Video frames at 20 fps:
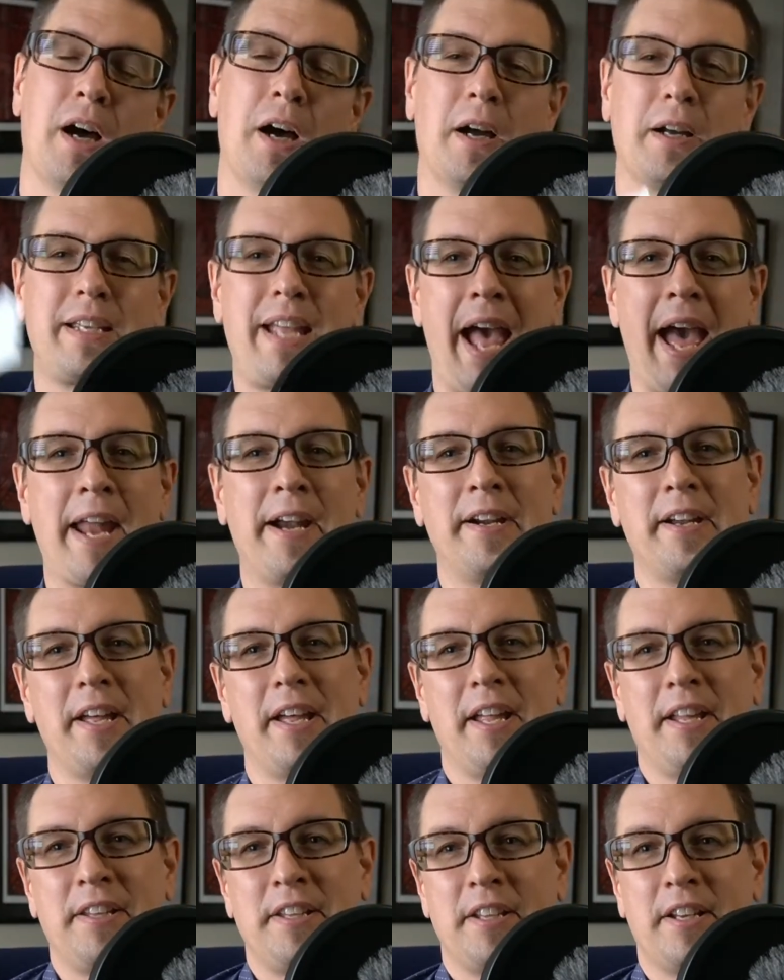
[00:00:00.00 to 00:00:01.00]
Canada
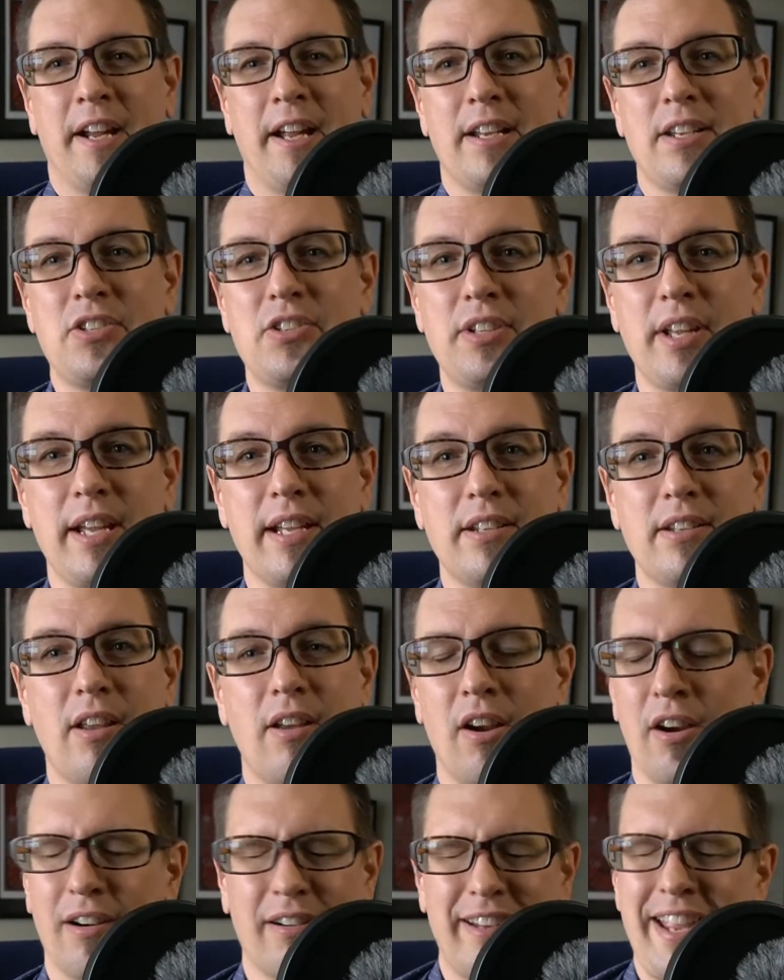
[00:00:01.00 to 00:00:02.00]
and the United States,
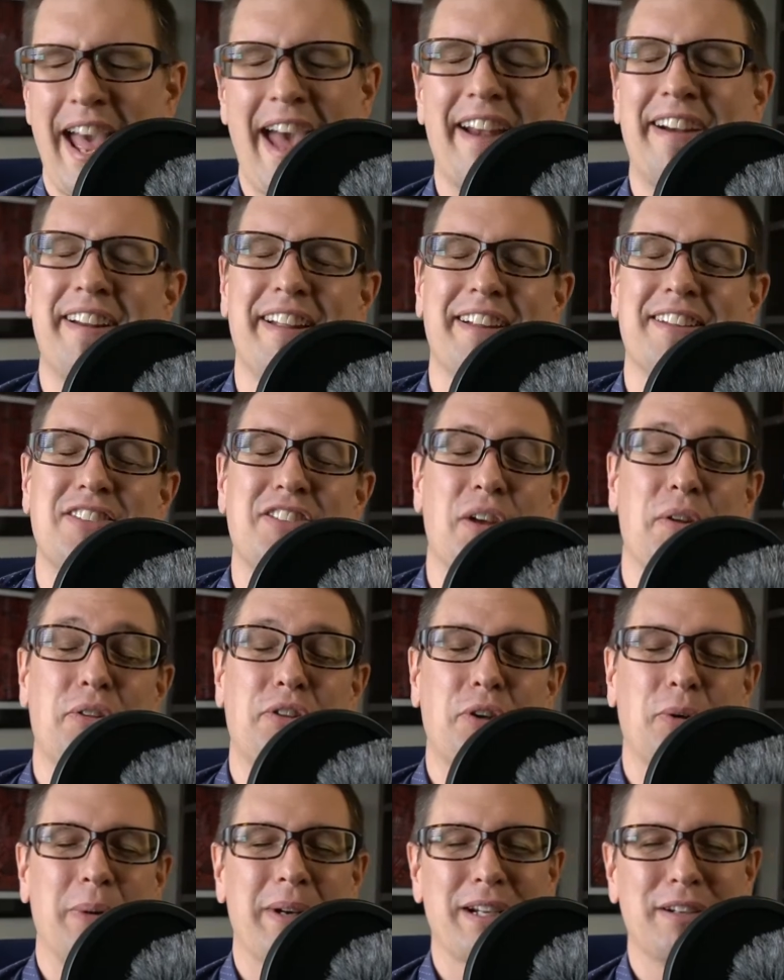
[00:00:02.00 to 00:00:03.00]
or Canada and South
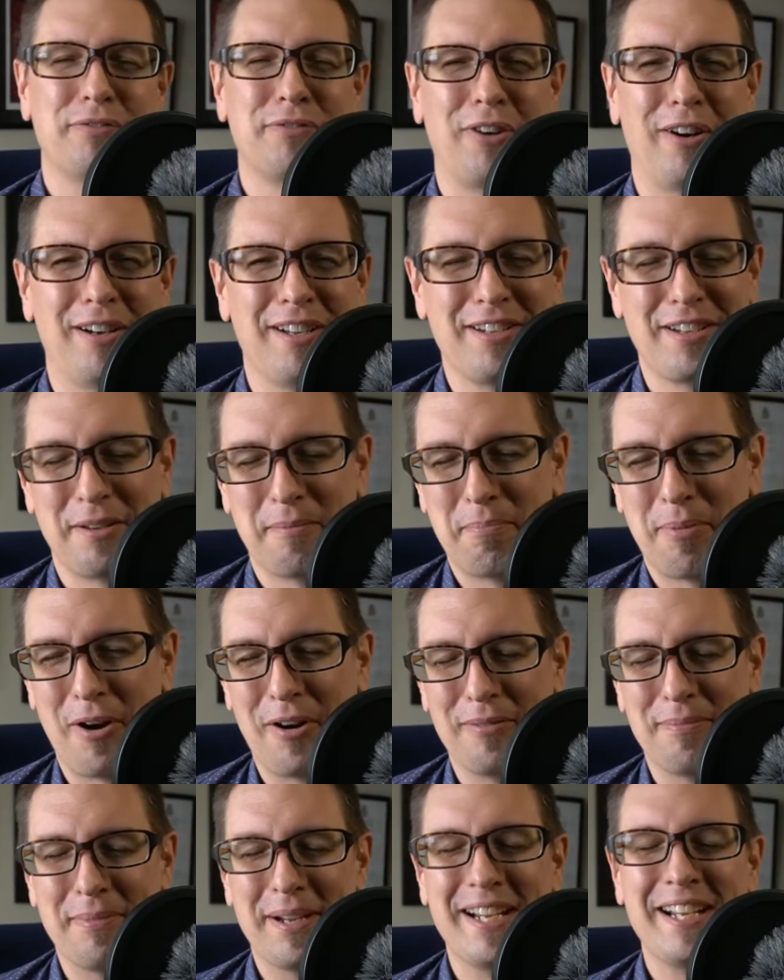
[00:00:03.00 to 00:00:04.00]
Korea,
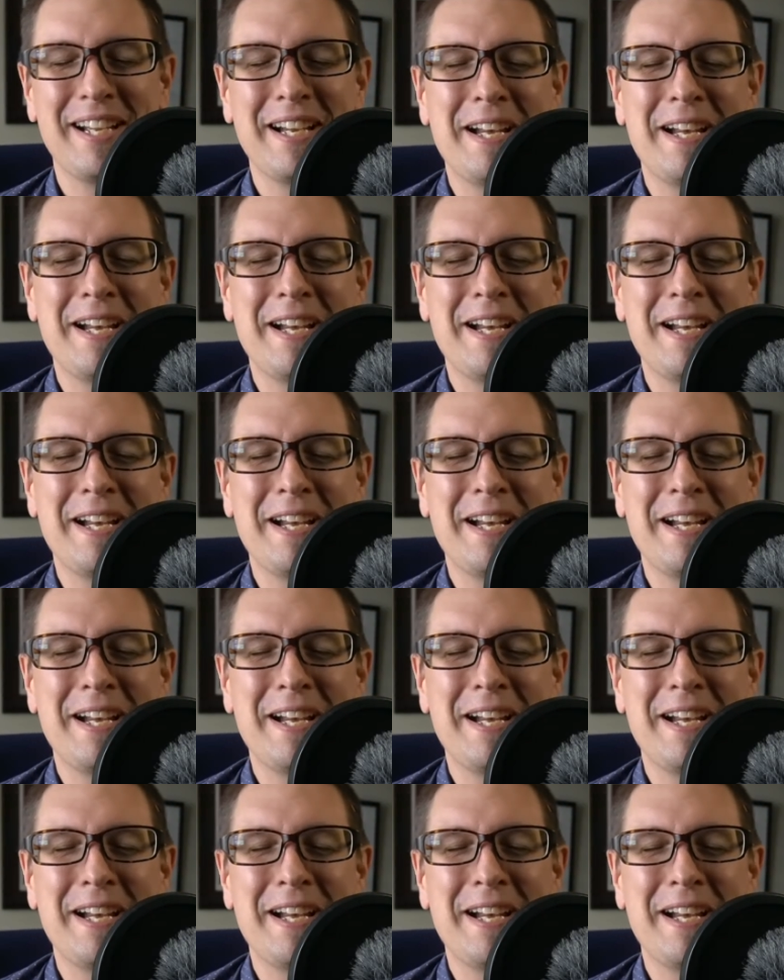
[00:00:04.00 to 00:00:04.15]
pardon me,